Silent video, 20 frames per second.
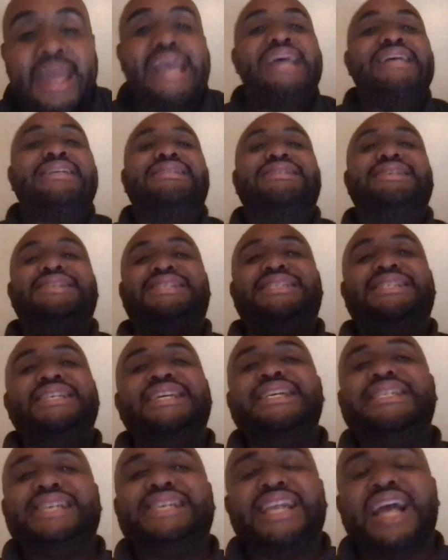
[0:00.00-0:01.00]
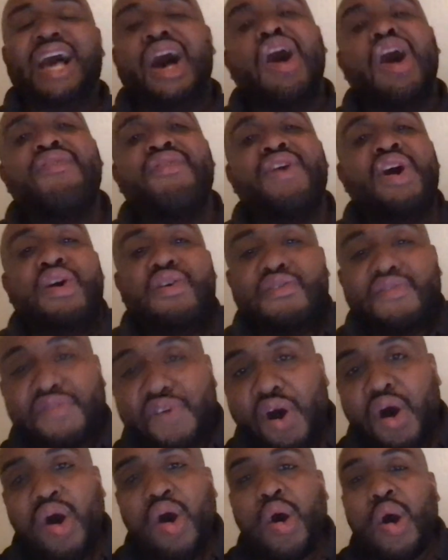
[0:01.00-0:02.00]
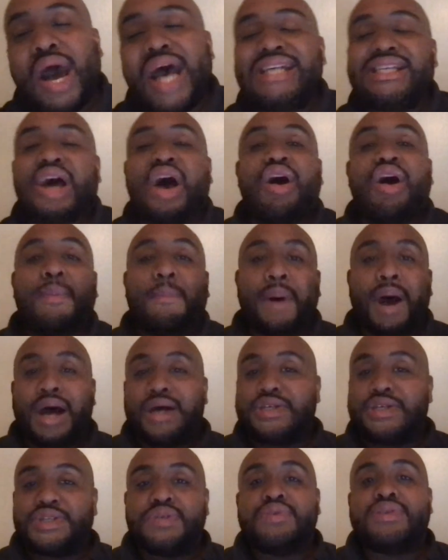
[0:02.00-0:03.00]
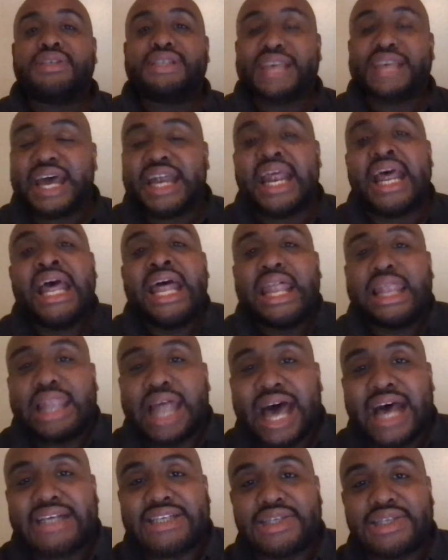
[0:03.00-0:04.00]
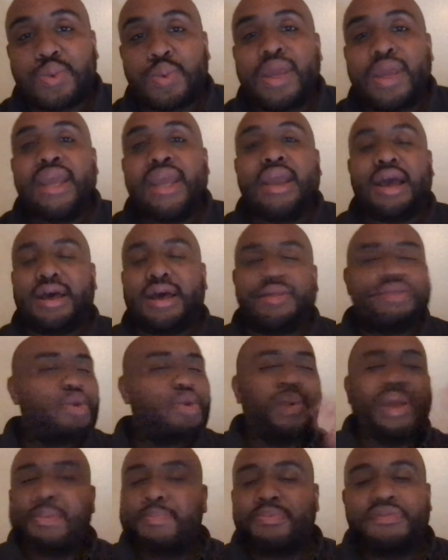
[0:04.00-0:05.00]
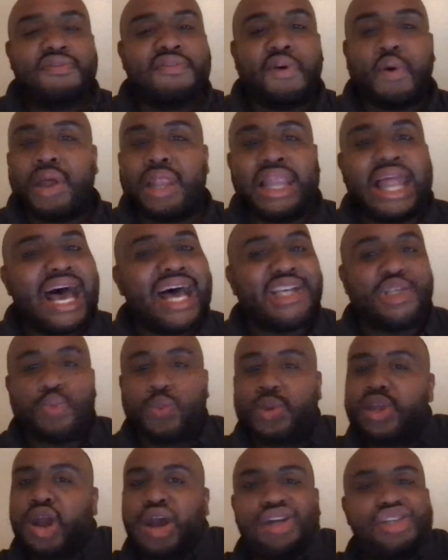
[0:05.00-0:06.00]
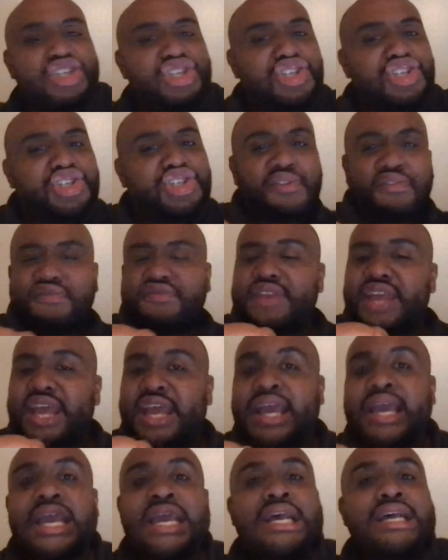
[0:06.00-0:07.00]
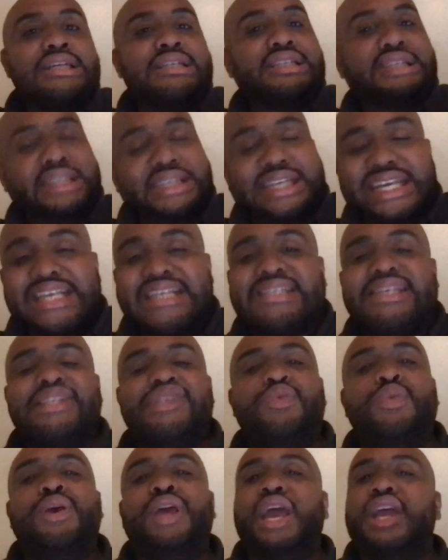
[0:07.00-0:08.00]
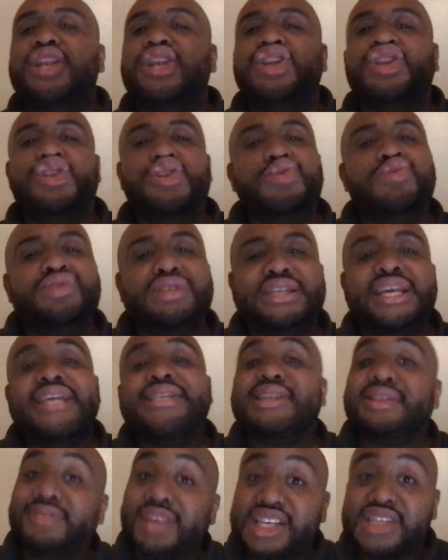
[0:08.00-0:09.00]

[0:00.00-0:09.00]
It's the season of fall. As our apostle said last week, the week before last, we are shifting seasons. We're in a new season.